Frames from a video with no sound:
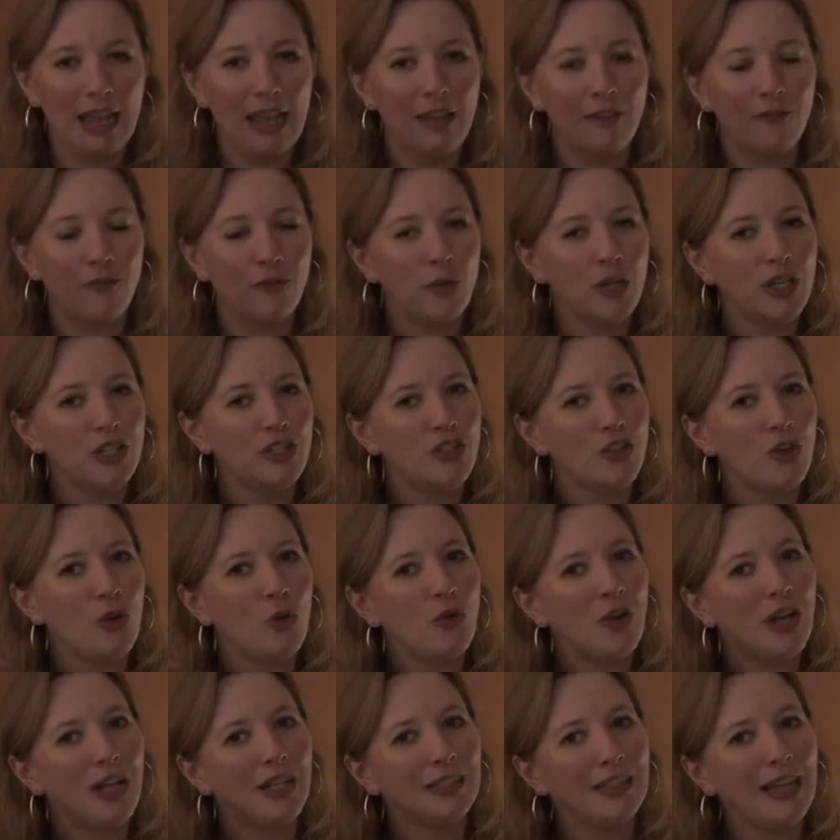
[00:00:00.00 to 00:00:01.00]
if we
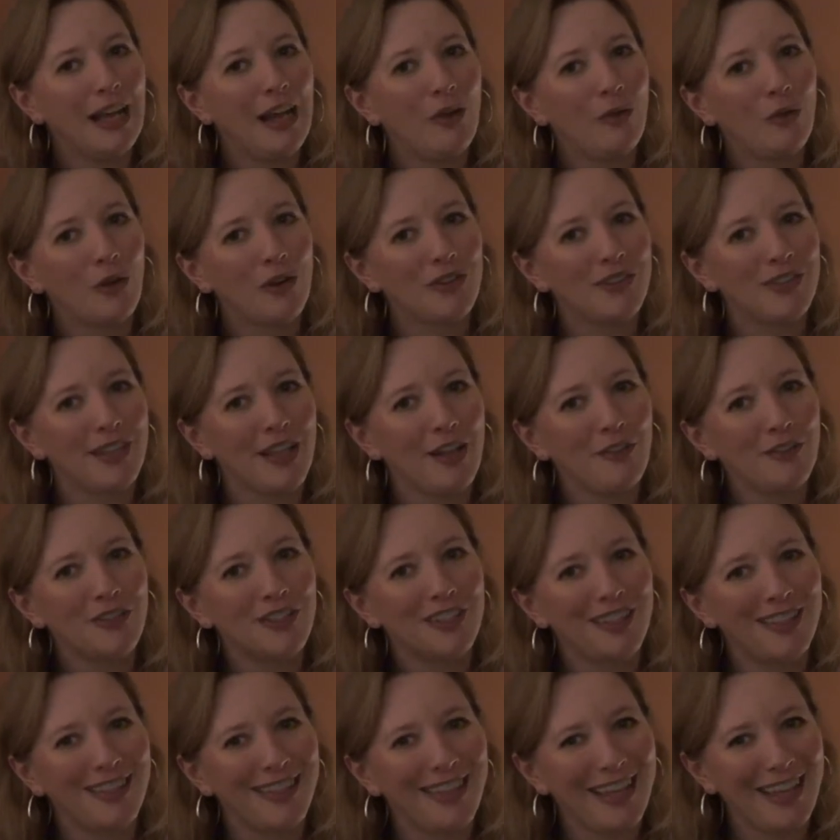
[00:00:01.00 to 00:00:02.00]
don't allow
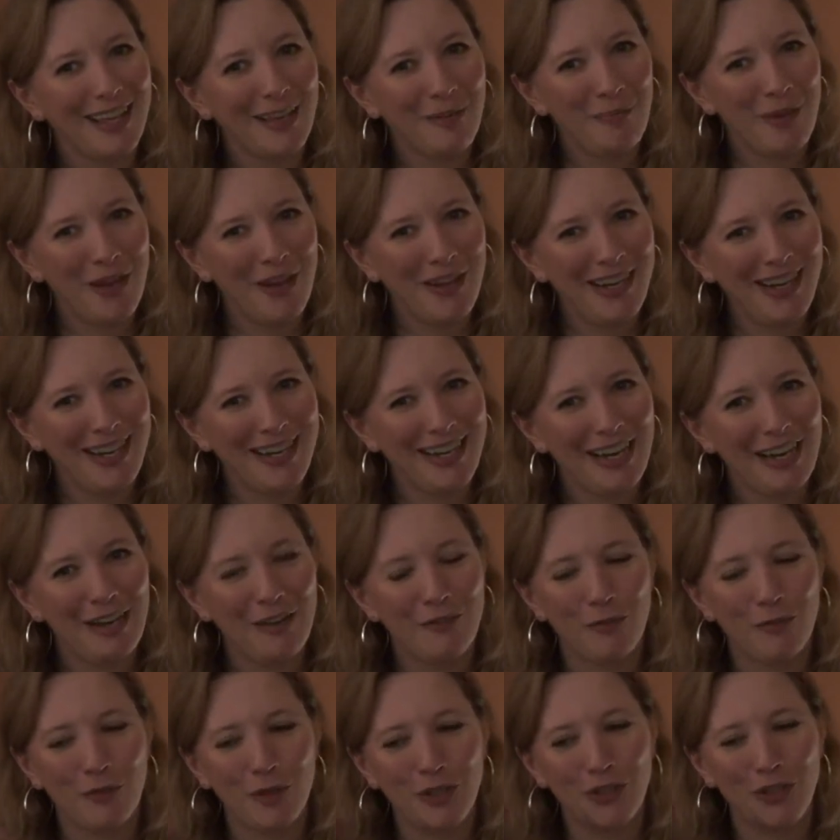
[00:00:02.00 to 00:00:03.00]
ourselves to think about it,
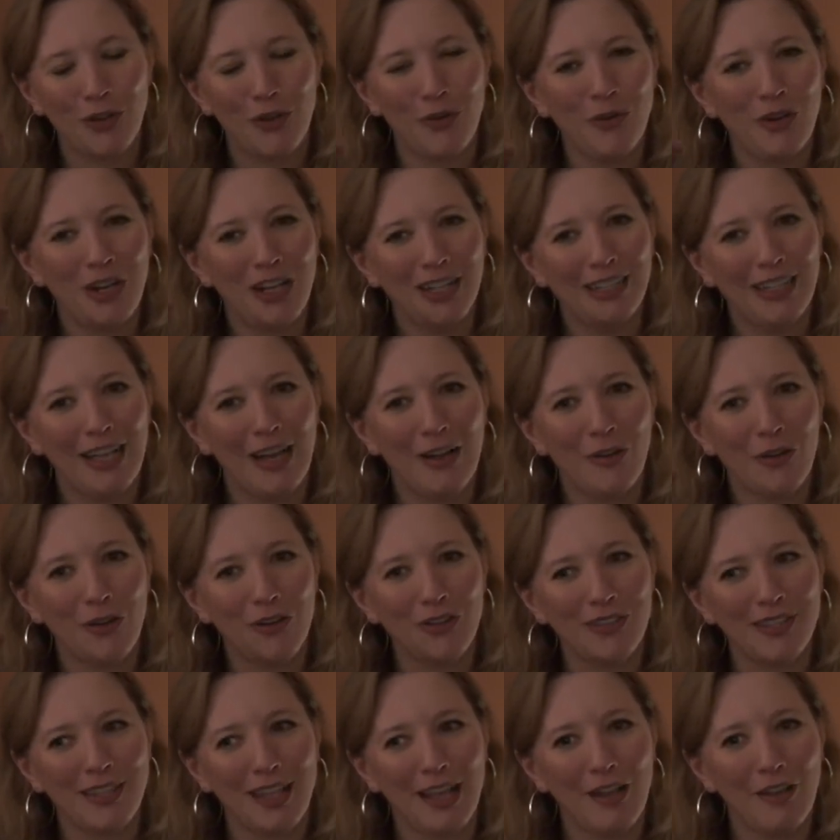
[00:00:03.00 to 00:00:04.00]
and if we don't allow
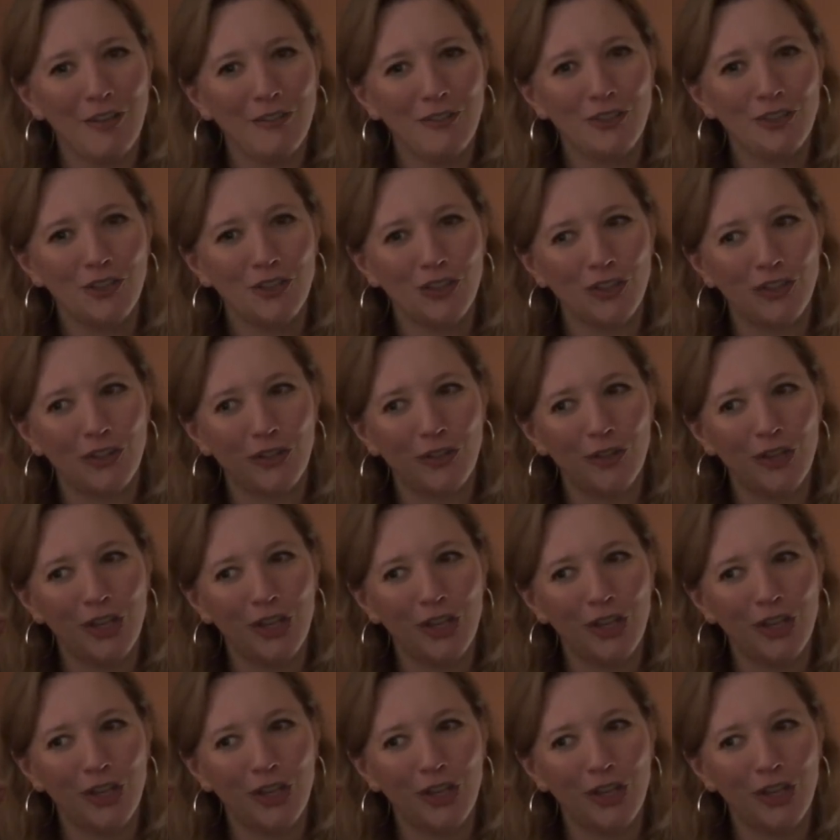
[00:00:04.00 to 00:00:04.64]
ourselves to,